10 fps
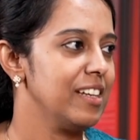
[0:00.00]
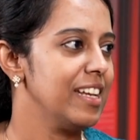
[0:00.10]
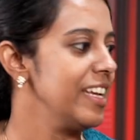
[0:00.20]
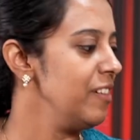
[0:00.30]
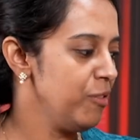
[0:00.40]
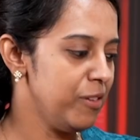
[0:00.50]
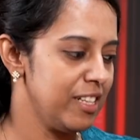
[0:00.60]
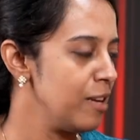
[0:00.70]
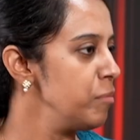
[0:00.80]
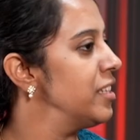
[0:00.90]
Like even, for
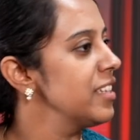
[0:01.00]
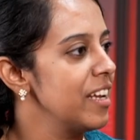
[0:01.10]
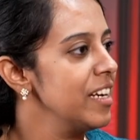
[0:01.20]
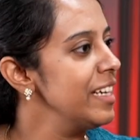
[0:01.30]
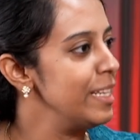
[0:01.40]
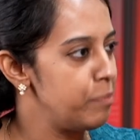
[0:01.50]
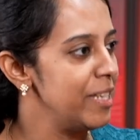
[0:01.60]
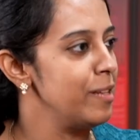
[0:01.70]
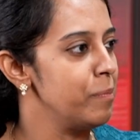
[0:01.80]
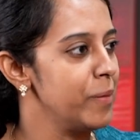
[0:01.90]
example, the current
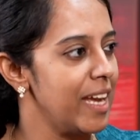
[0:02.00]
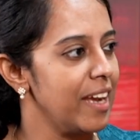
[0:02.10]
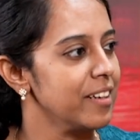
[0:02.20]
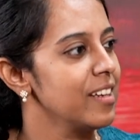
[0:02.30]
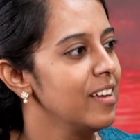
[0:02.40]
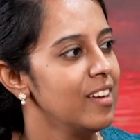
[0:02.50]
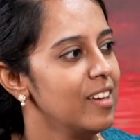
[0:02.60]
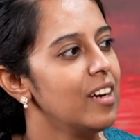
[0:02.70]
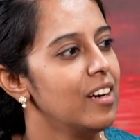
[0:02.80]
DPDP Act. Yeah.